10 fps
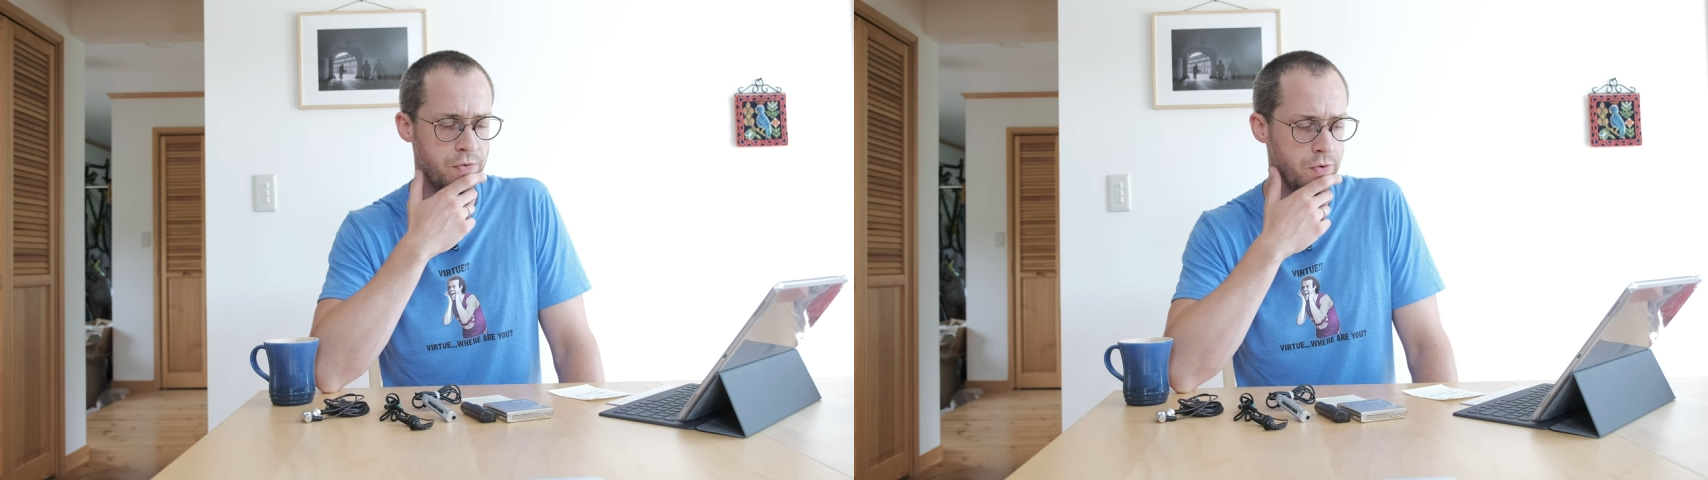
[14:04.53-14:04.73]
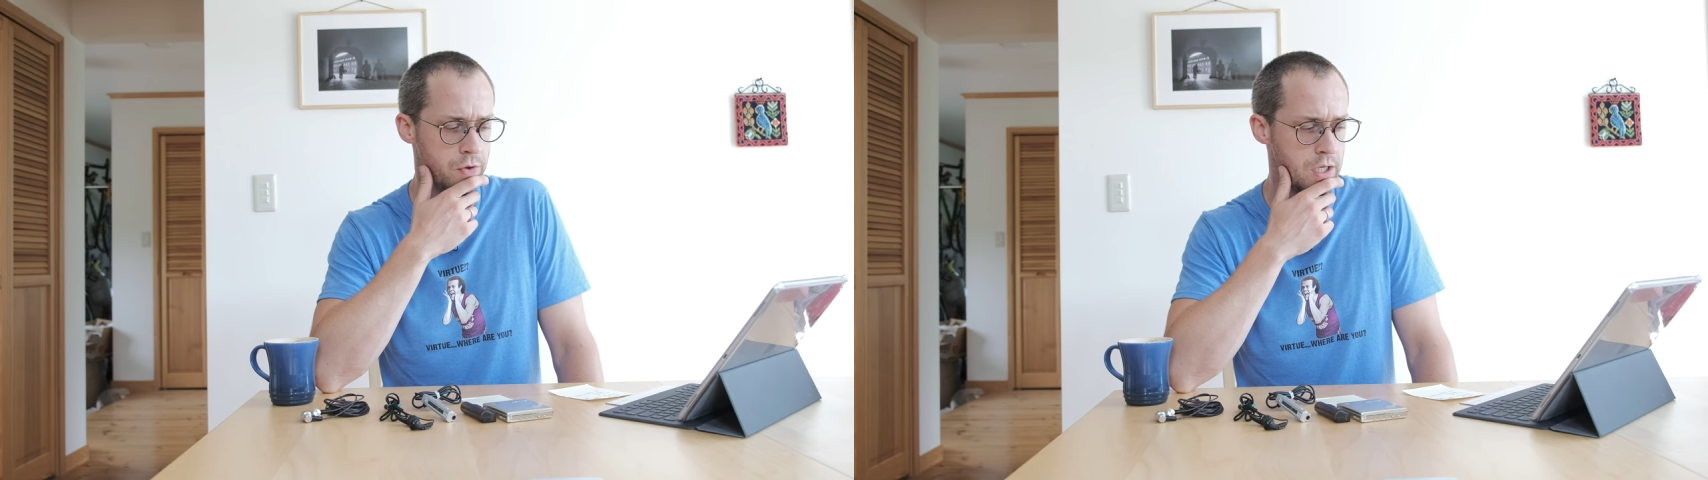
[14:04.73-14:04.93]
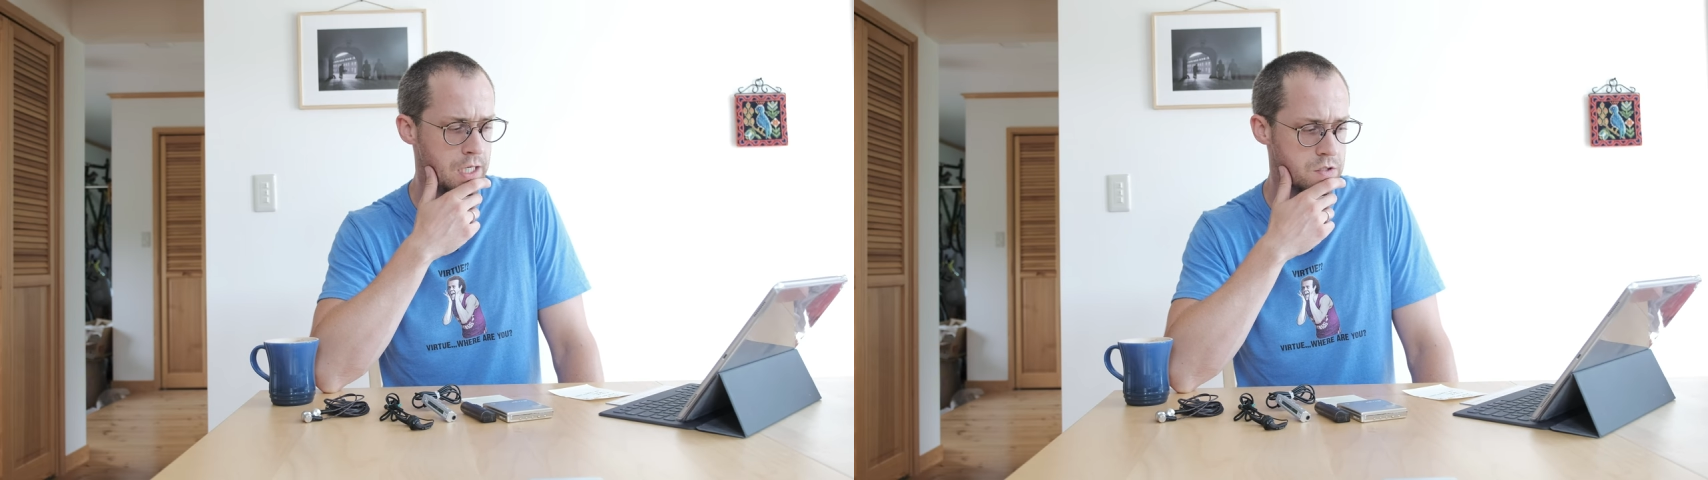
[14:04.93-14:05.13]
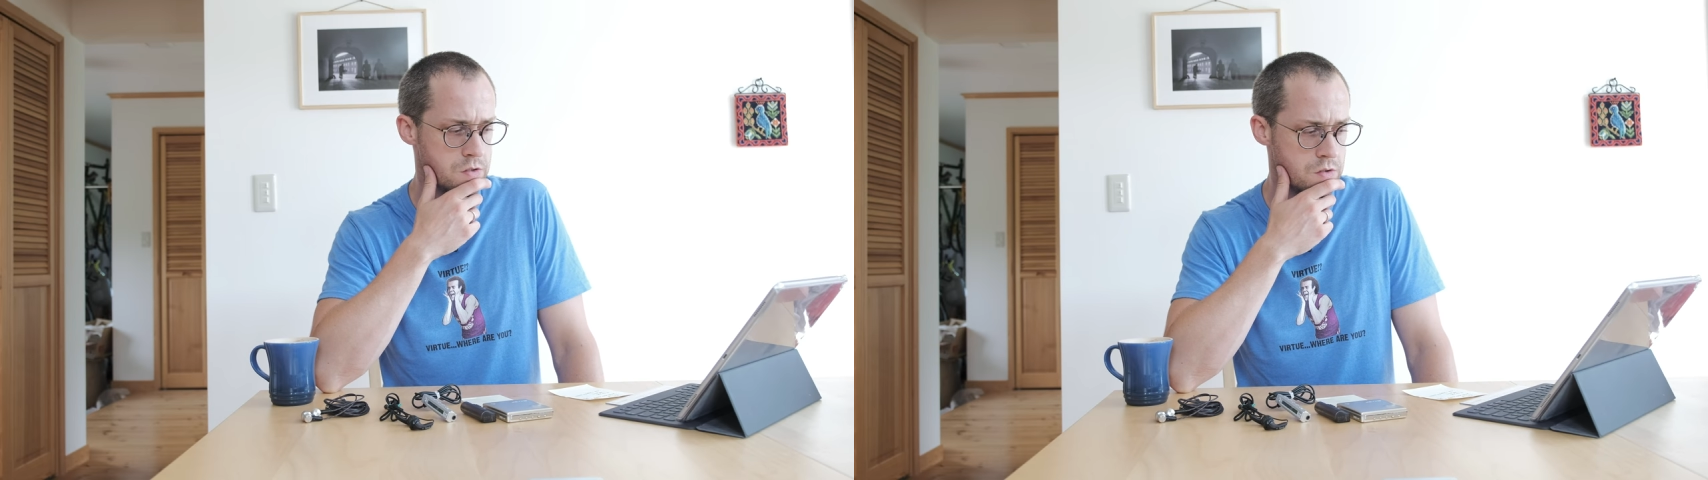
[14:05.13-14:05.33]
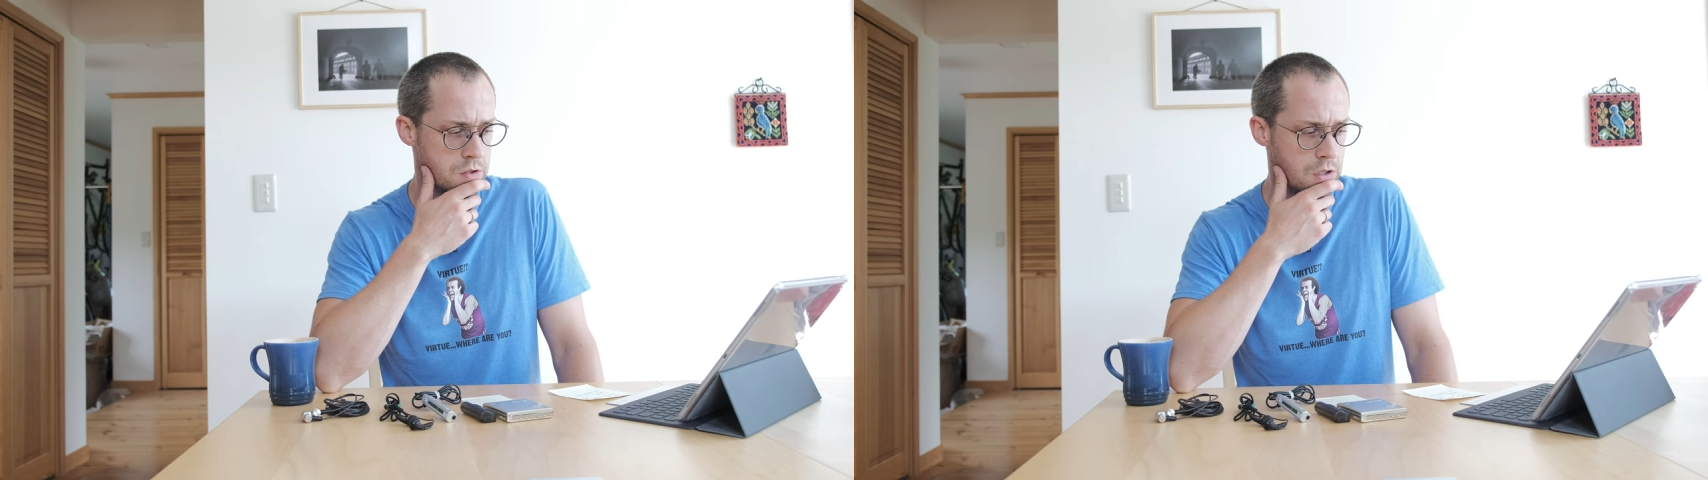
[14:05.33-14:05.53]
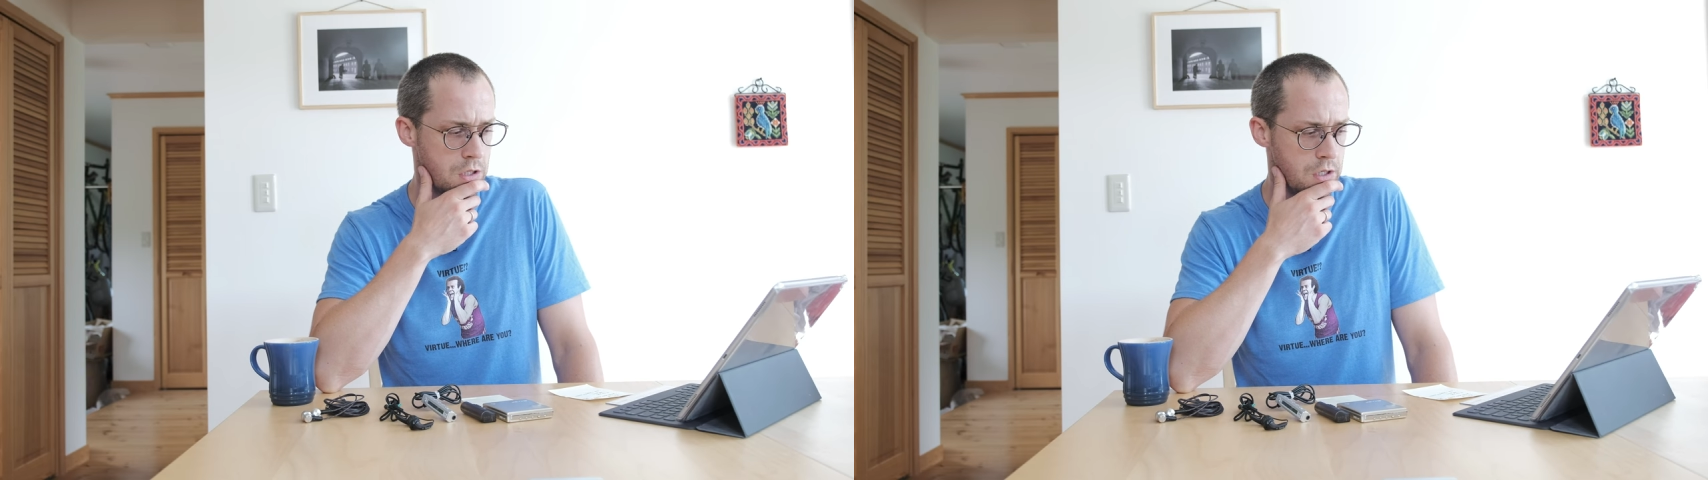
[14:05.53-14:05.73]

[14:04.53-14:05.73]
4S,